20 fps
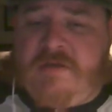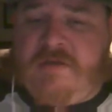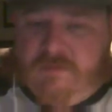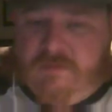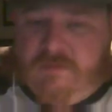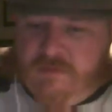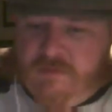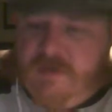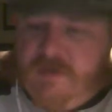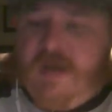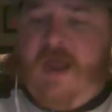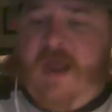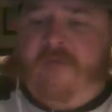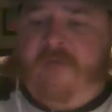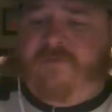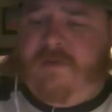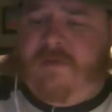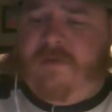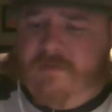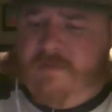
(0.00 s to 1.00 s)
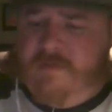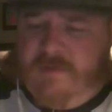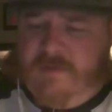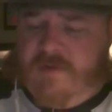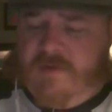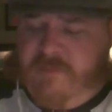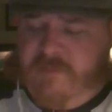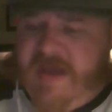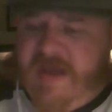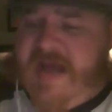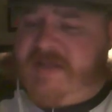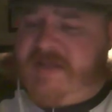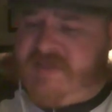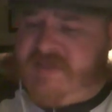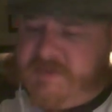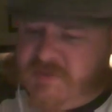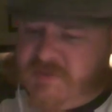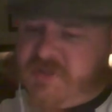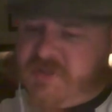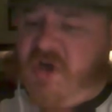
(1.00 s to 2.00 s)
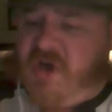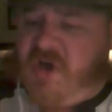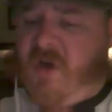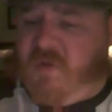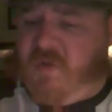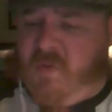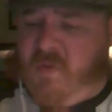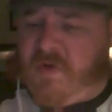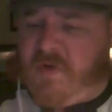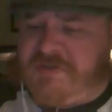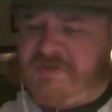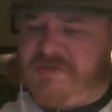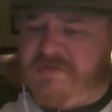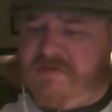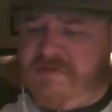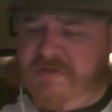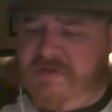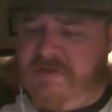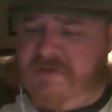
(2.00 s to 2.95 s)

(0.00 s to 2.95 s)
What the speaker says: You never pass up Star Wars